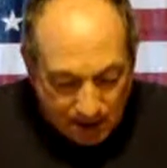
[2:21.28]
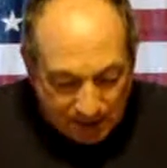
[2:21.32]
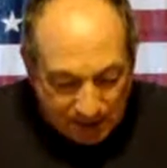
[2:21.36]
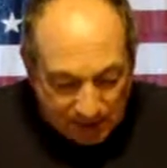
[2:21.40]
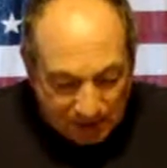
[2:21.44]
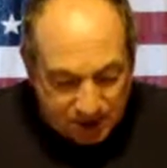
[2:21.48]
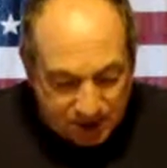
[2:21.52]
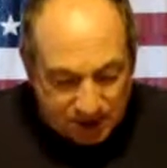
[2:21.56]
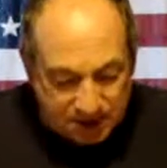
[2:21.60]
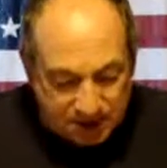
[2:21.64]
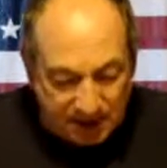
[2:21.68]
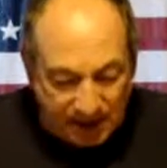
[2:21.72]

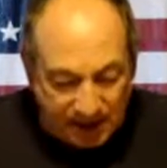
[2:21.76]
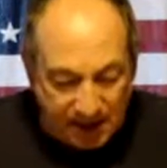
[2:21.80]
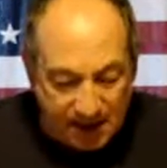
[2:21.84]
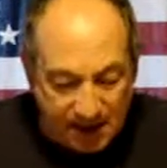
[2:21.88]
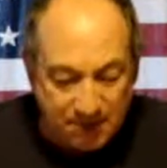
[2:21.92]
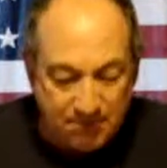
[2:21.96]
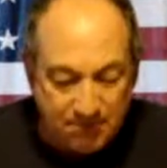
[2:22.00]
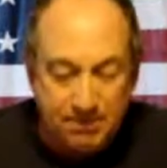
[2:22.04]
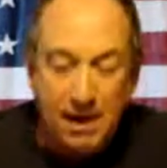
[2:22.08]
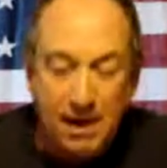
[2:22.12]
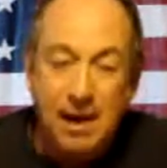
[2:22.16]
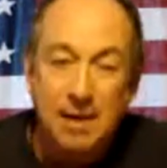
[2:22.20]
Much as the
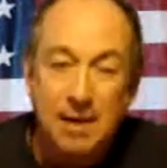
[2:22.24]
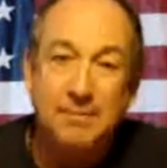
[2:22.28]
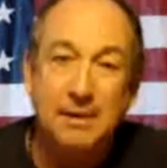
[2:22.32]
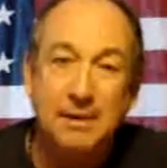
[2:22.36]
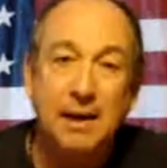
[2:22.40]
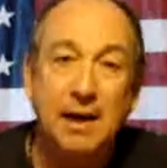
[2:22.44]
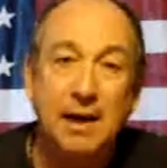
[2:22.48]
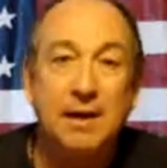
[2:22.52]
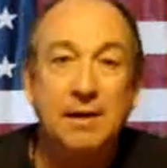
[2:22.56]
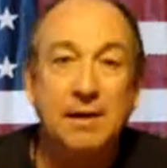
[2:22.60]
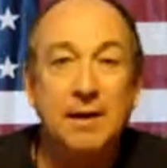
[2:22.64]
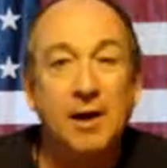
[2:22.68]
atom bomb
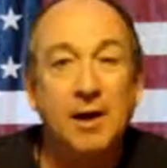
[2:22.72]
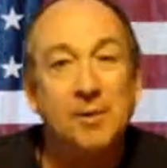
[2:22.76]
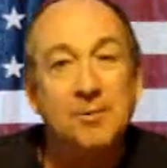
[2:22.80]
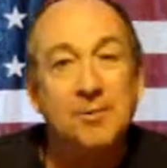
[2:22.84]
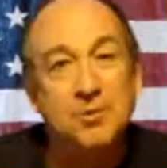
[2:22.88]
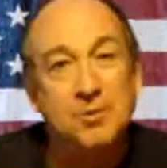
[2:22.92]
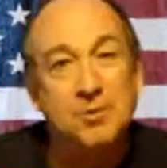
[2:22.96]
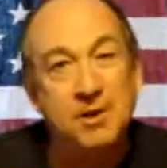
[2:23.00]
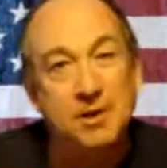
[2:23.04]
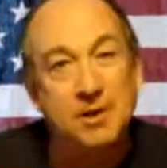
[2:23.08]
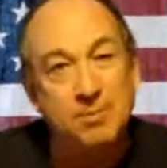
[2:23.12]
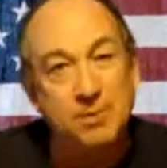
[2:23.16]
began an
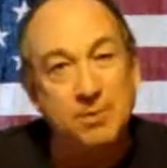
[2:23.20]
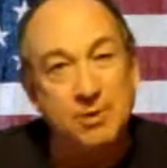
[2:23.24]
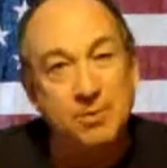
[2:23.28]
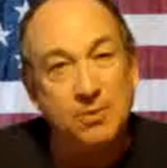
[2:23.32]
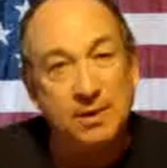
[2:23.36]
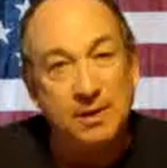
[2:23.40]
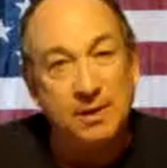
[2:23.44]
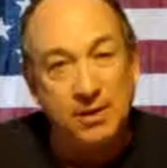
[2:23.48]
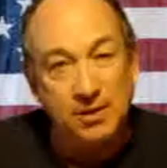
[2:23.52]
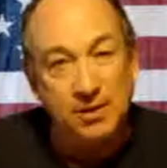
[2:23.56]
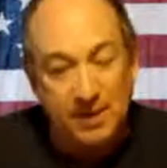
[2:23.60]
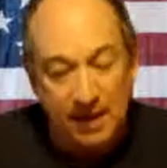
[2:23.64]
arms race
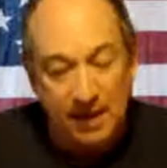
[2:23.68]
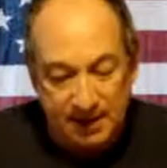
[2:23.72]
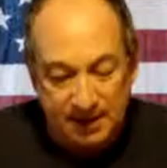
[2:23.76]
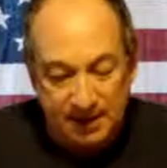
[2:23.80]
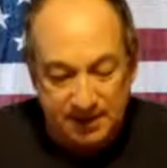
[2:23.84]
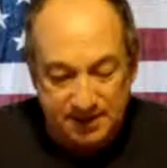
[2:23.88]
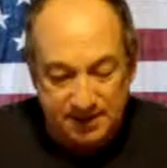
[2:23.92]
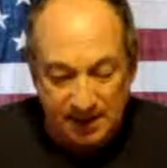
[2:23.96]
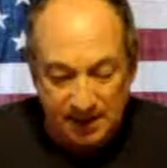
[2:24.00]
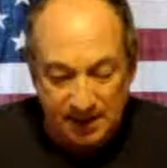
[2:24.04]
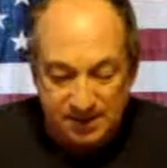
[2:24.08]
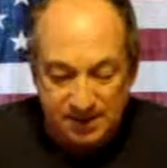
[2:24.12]
between the
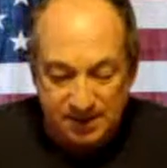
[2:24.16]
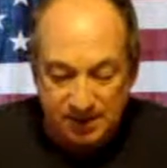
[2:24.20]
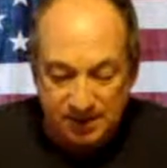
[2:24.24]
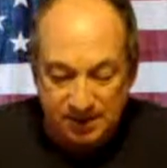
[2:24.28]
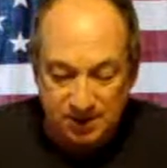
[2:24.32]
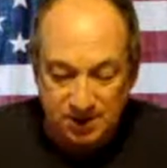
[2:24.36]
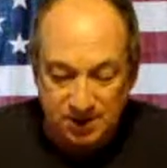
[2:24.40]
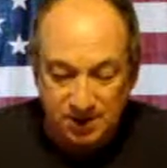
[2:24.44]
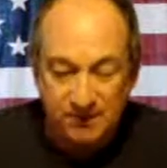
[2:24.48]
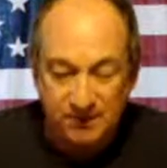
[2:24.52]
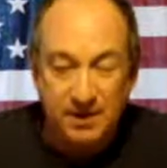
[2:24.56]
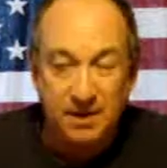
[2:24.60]
United States and
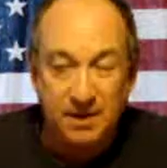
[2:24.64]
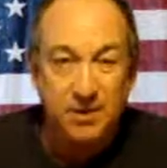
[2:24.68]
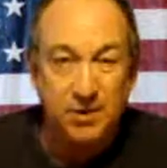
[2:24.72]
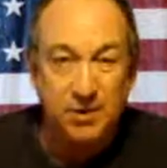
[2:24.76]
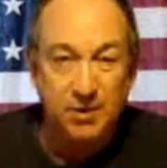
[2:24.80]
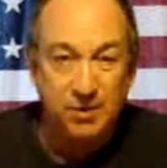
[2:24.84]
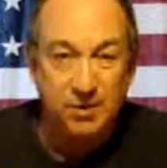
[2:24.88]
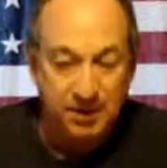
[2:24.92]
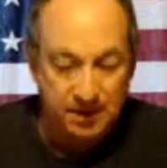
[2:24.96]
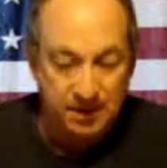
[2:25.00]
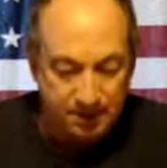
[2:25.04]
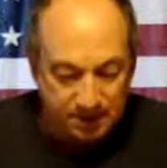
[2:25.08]
the Soviet
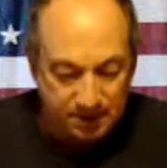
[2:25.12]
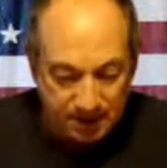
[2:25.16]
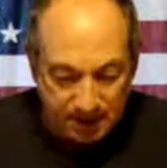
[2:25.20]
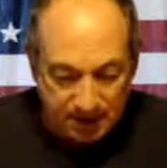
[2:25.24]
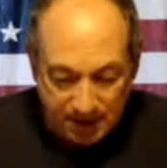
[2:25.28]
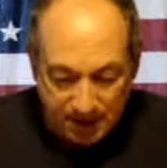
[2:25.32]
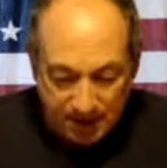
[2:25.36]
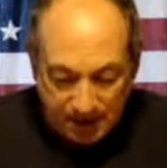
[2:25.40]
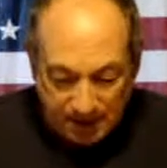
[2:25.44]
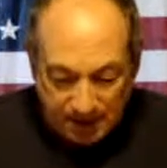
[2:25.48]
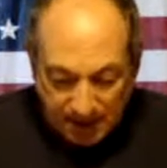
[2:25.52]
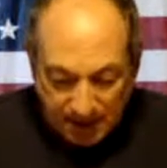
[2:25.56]
Union,
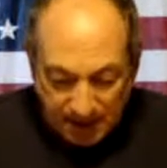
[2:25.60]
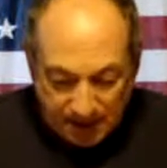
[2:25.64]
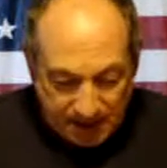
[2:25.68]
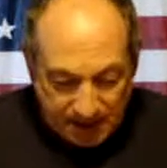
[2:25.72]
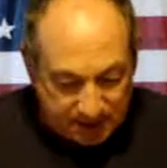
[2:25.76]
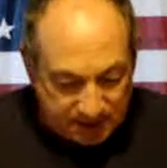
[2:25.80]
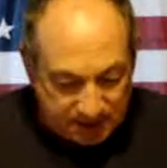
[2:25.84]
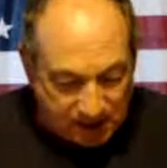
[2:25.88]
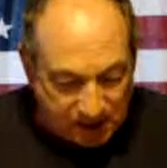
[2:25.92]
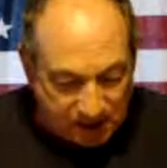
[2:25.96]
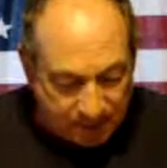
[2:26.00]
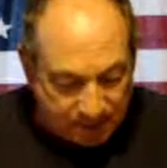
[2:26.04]

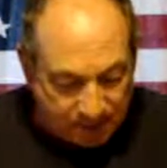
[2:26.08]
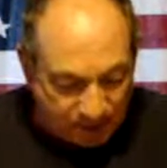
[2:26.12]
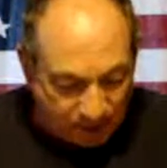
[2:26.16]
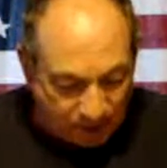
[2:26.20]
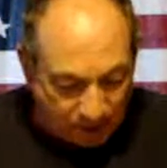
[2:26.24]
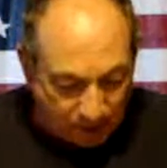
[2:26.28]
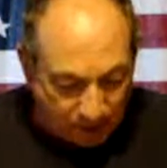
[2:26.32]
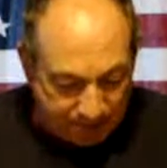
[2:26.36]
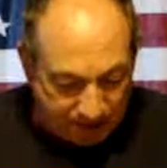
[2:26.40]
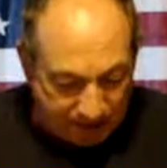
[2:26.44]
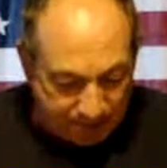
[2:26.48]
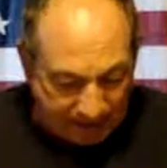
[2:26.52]

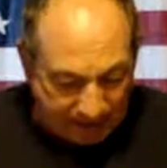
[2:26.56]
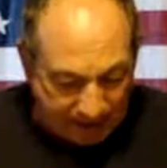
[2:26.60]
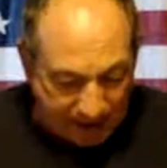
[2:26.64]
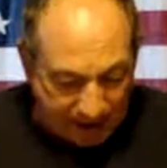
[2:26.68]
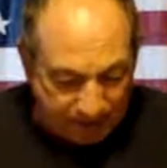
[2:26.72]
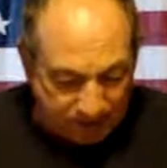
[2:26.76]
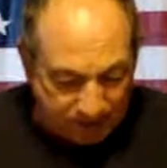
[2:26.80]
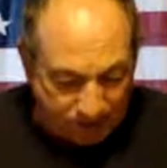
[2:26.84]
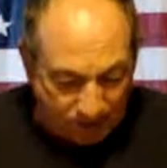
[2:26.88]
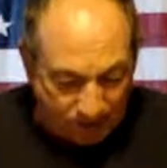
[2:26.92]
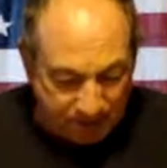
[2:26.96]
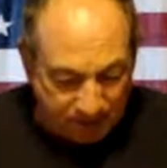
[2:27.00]
Islamophobia
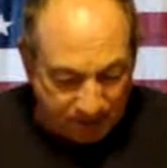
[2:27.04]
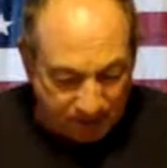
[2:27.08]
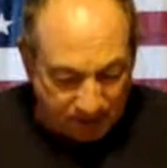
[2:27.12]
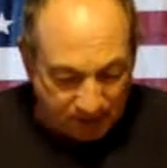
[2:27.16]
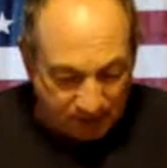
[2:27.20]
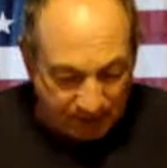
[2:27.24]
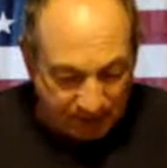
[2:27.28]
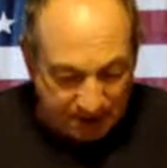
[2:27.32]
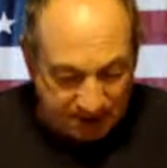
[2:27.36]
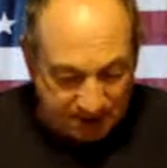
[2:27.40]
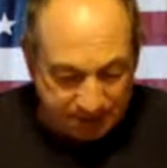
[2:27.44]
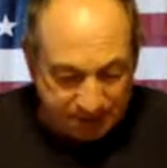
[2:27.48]
began a phobia
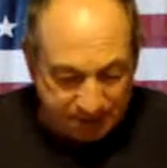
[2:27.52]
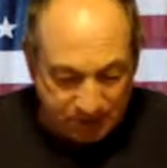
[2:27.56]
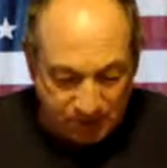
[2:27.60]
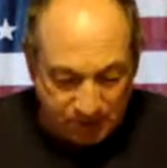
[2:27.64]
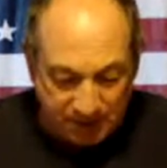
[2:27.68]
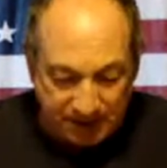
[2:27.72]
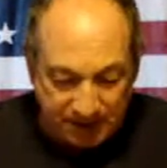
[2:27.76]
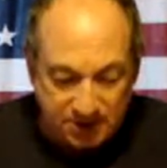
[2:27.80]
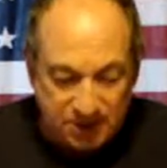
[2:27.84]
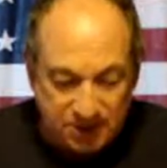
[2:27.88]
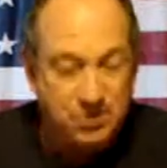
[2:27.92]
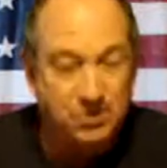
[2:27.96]
race
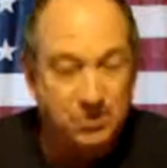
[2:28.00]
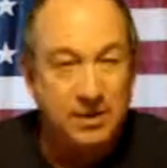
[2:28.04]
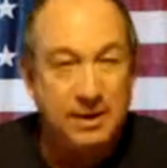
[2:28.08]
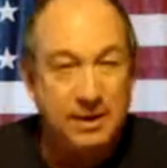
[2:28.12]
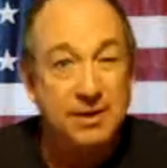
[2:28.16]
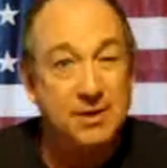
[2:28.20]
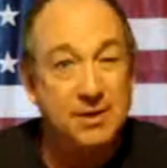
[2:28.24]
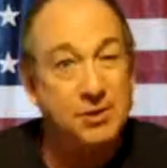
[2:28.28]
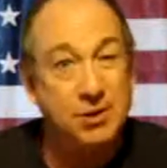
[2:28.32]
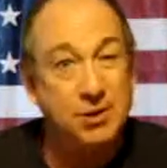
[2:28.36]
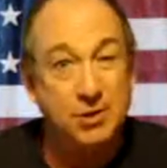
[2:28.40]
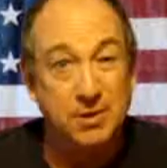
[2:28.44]
between
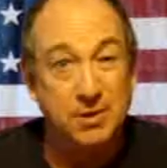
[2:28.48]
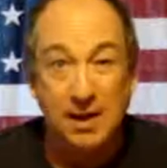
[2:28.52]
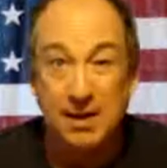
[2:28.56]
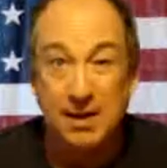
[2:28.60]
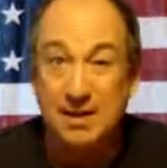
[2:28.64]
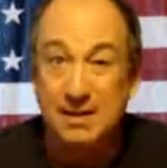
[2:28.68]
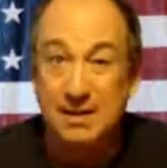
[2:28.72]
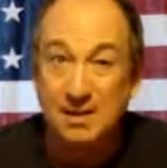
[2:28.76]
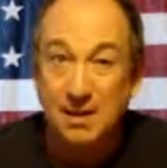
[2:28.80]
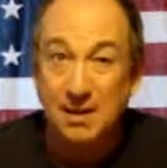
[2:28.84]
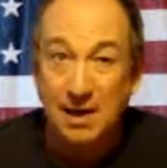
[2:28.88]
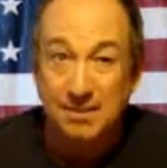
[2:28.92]
Sunni and
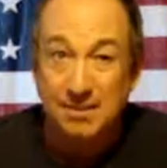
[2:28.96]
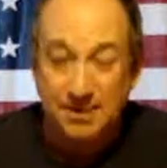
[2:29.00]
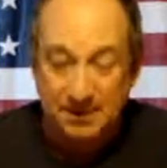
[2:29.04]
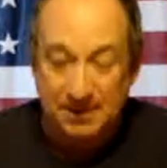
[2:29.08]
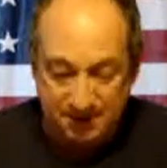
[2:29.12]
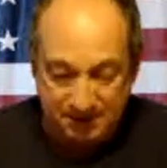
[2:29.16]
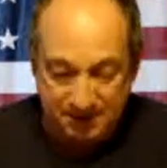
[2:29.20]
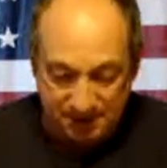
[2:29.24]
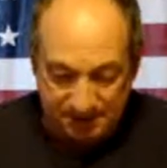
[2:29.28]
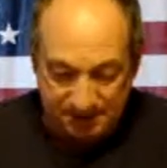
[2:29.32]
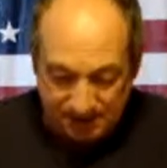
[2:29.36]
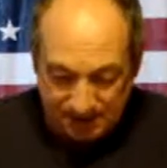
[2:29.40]
Shiite
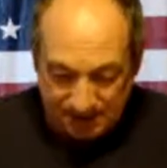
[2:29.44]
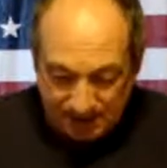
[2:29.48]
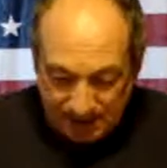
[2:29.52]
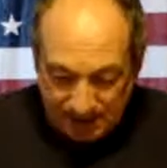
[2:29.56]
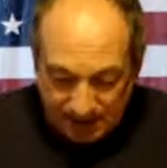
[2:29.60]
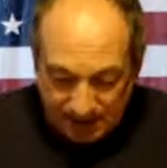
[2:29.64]
Islamists.